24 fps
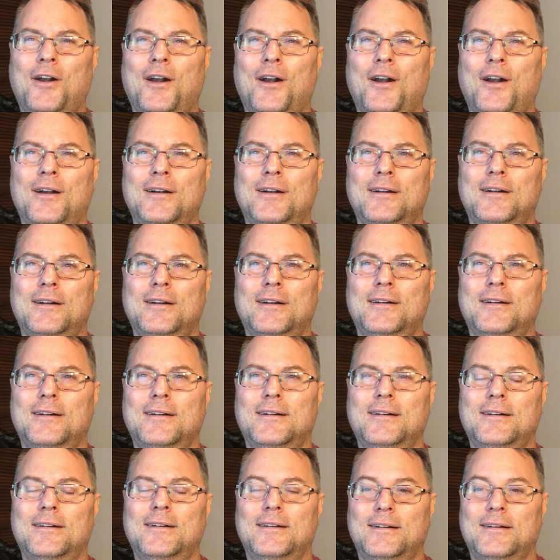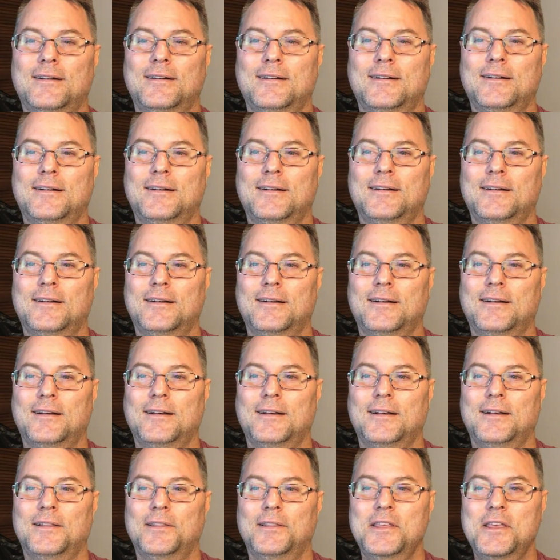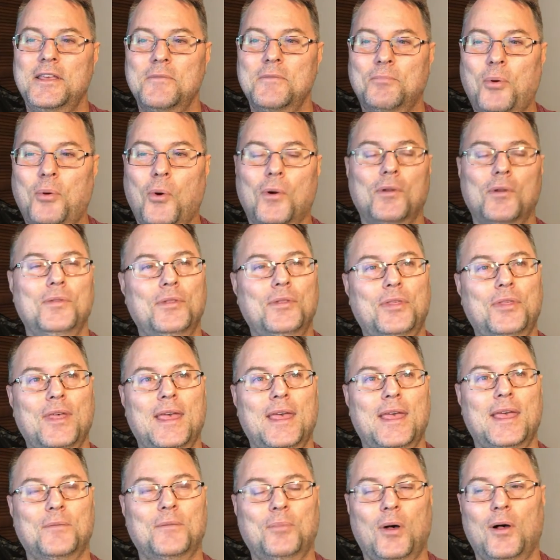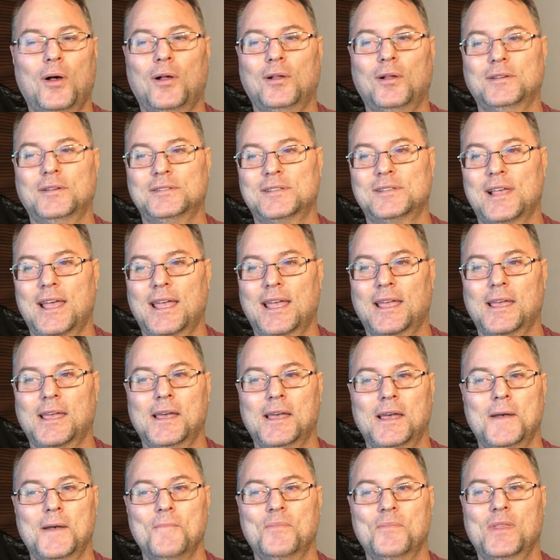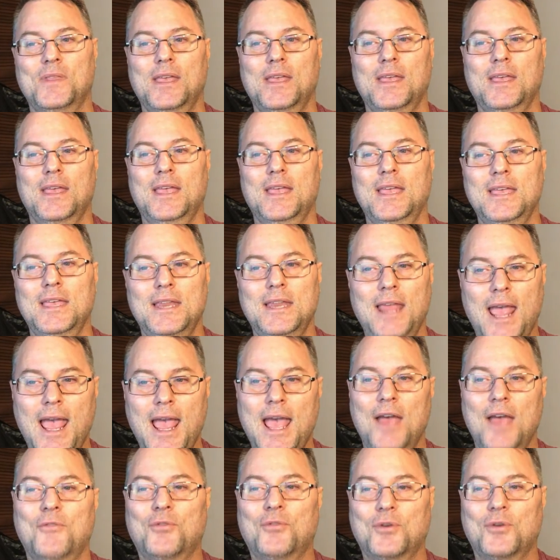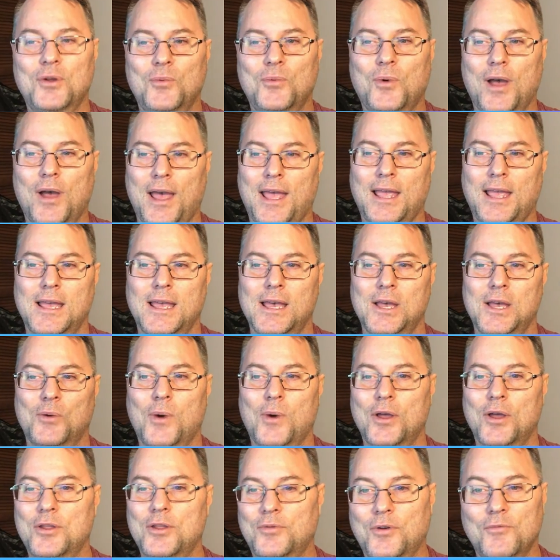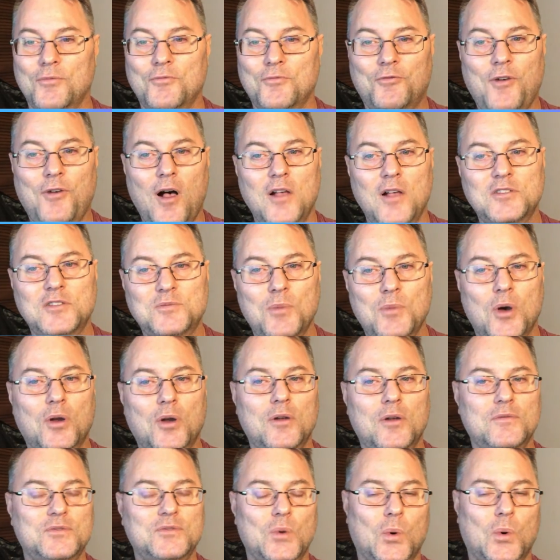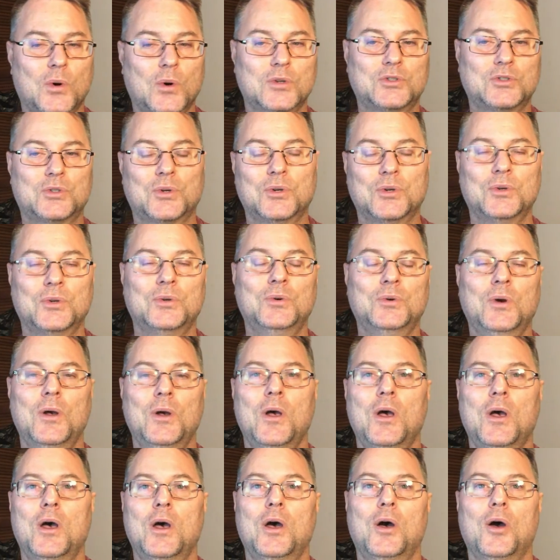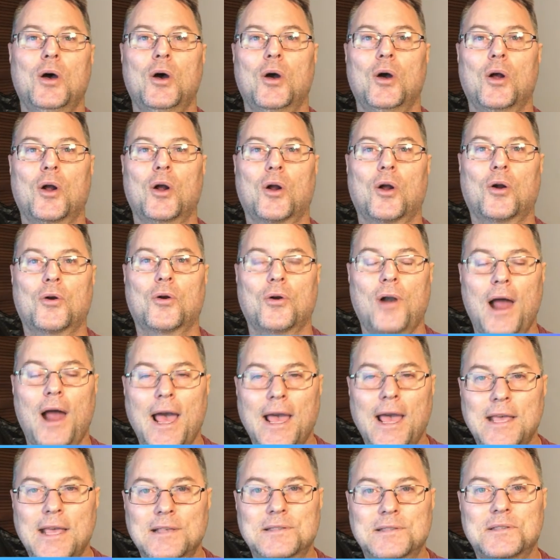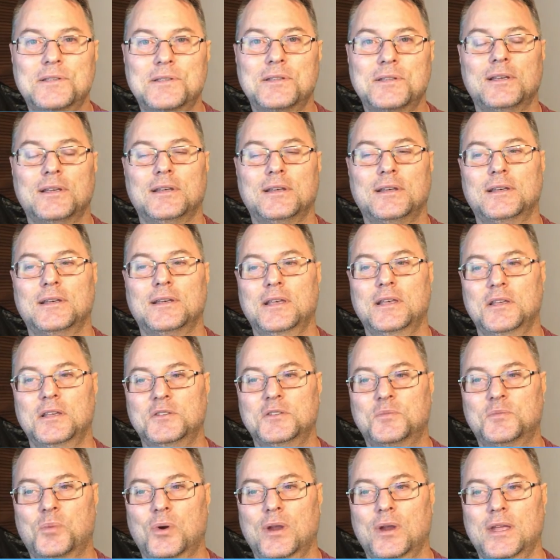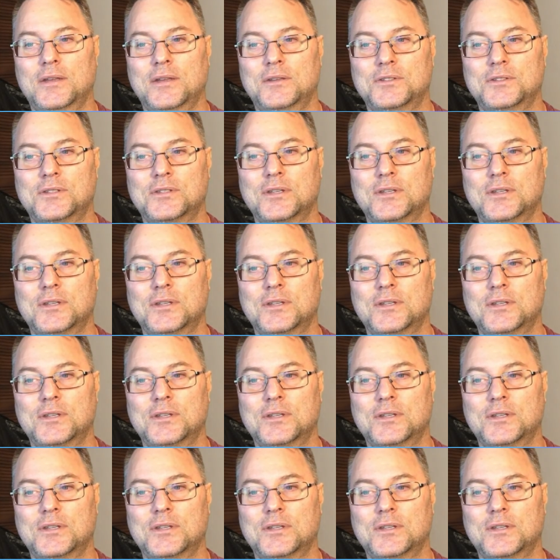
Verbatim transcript: The important thing, Paul is saying, in every way, whether from false motives or true, Christ is preached. And because of this, I rejoice.